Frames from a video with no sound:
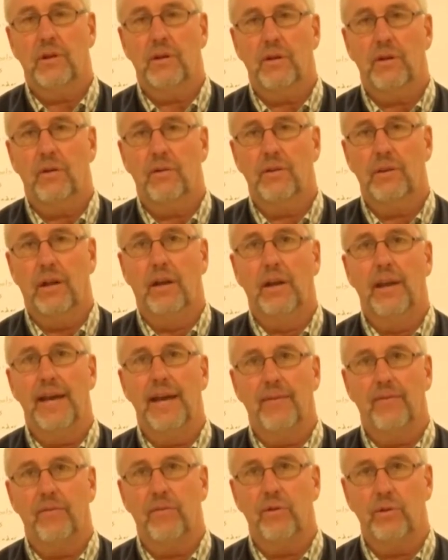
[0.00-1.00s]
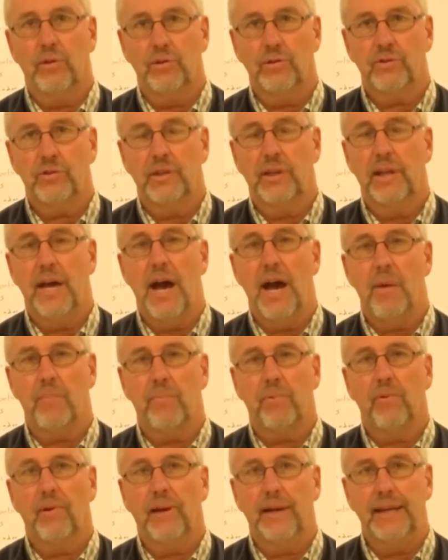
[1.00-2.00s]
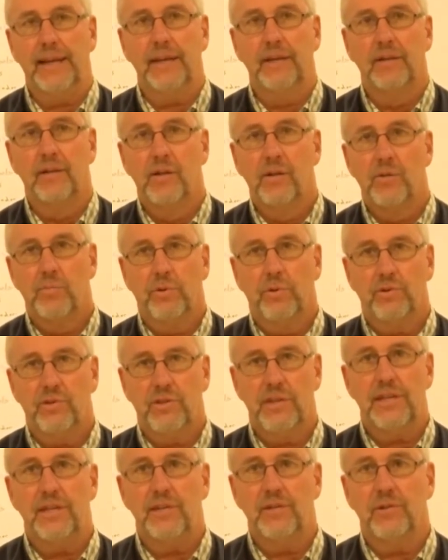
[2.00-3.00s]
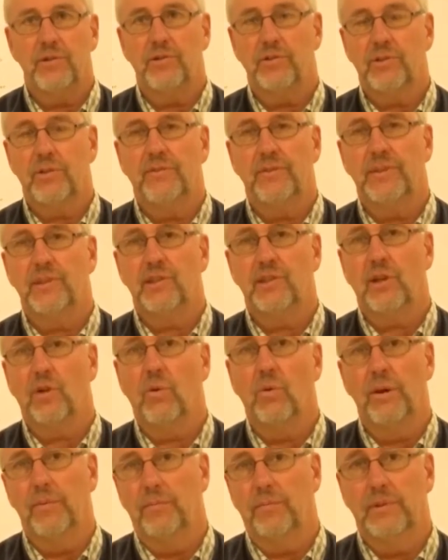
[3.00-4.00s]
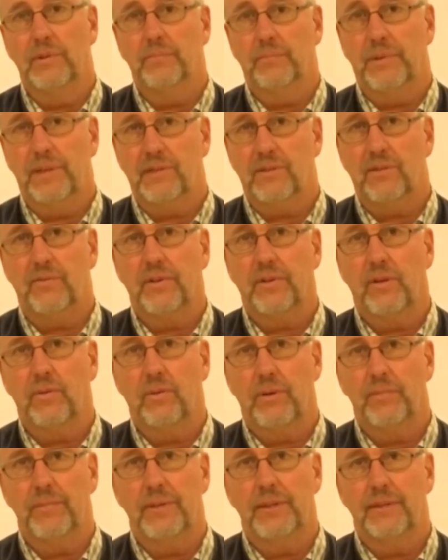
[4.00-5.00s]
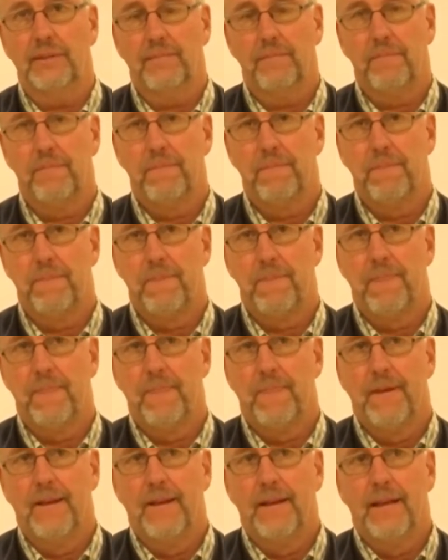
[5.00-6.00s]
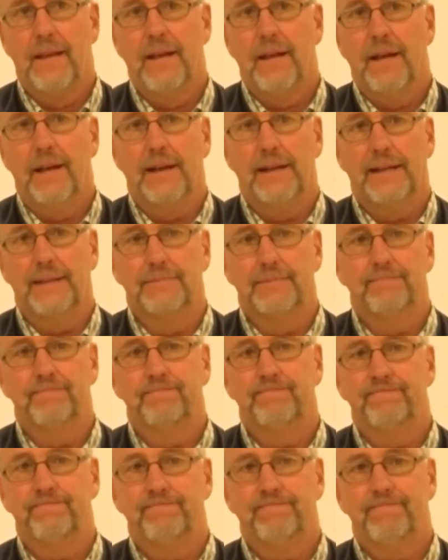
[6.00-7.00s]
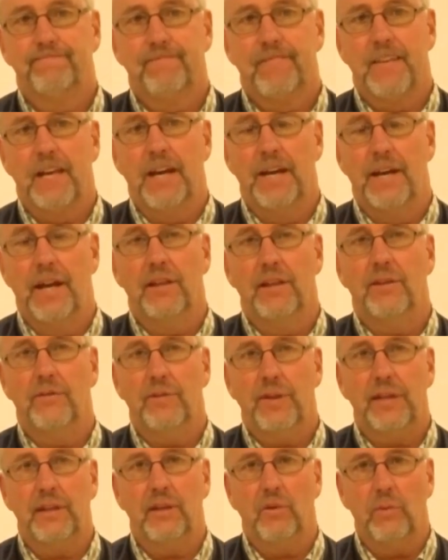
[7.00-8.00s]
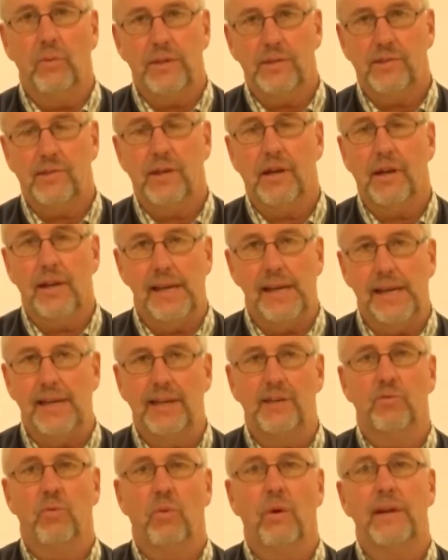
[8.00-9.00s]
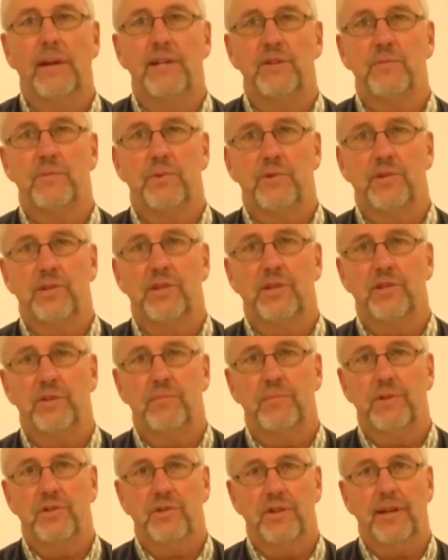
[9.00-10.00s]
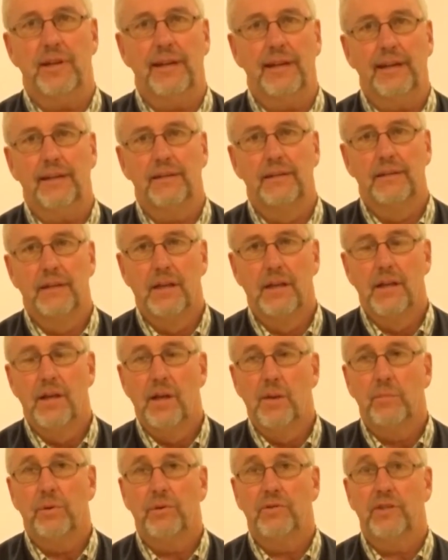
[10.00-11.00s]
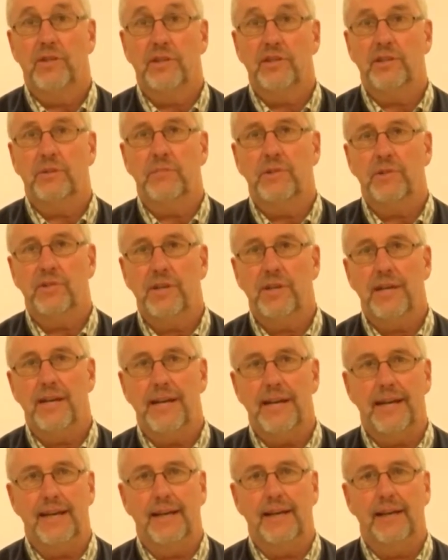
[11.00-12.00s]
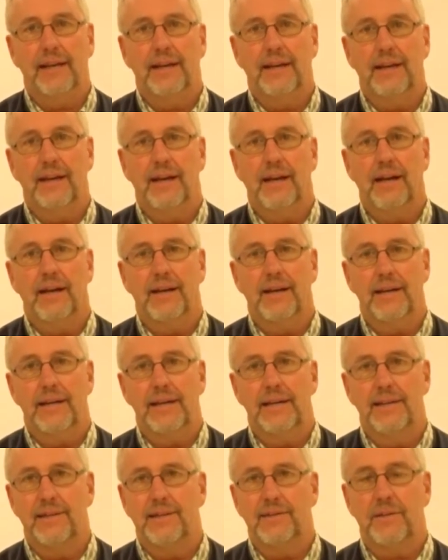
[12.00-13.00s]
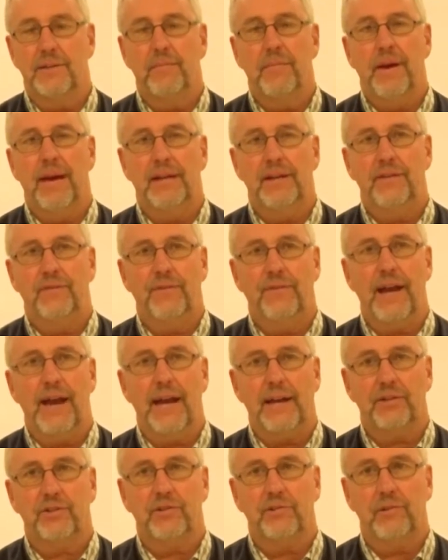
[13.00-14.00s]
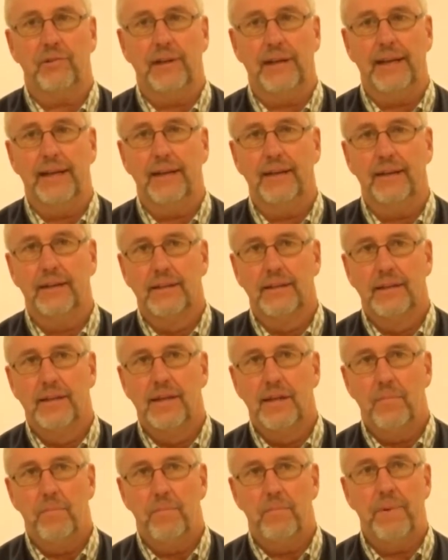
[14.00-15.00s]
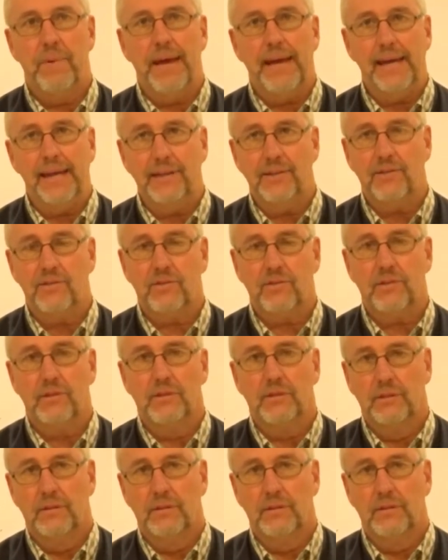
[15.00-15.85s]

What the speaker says: levers and the operating procedures of each piece of equipment. Another thing that we study is what is precision machining. Precision machining is a manufacturing-based